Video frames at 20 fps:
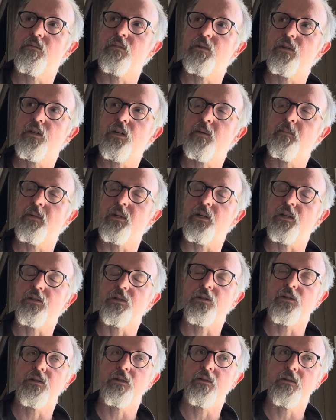not much.
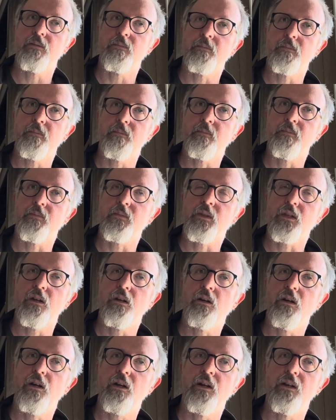
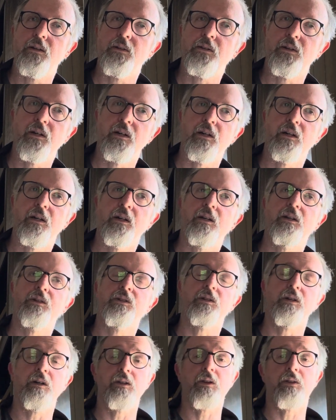And here's
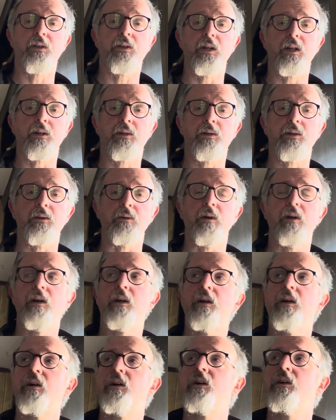the other thing too.
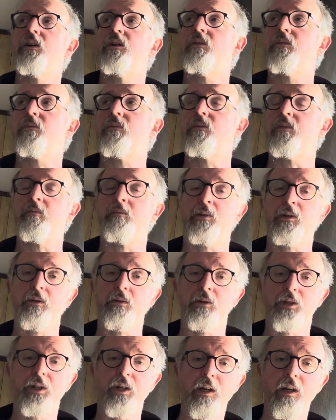Biu
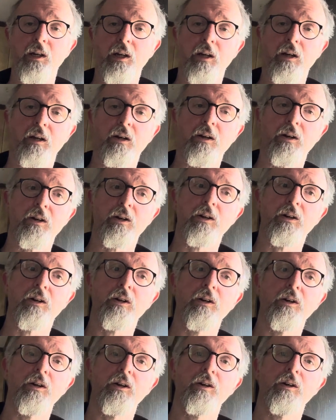Jee,
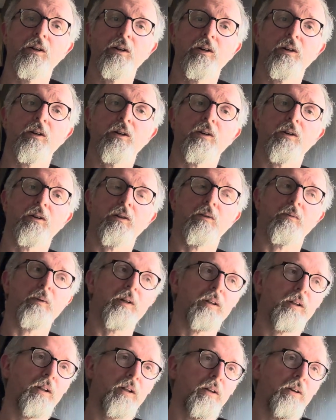you're
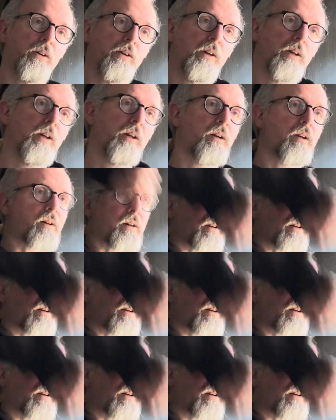really learning